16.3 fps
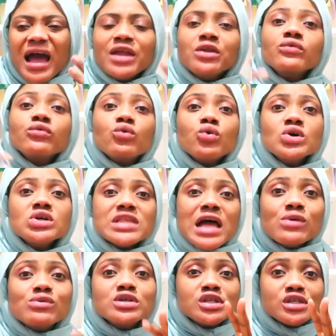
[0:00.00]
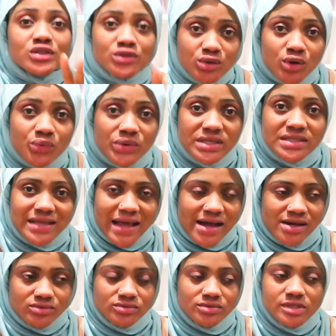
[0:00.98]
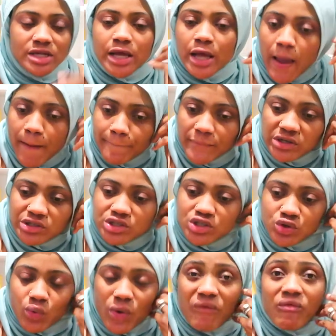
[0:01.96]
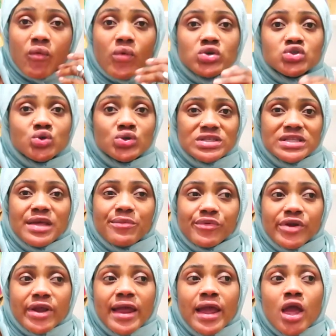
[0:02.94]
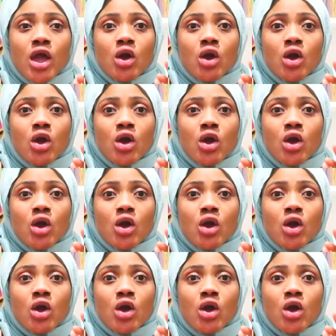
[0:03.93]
and of course I was slowing down because, you know, everyone was so slippery.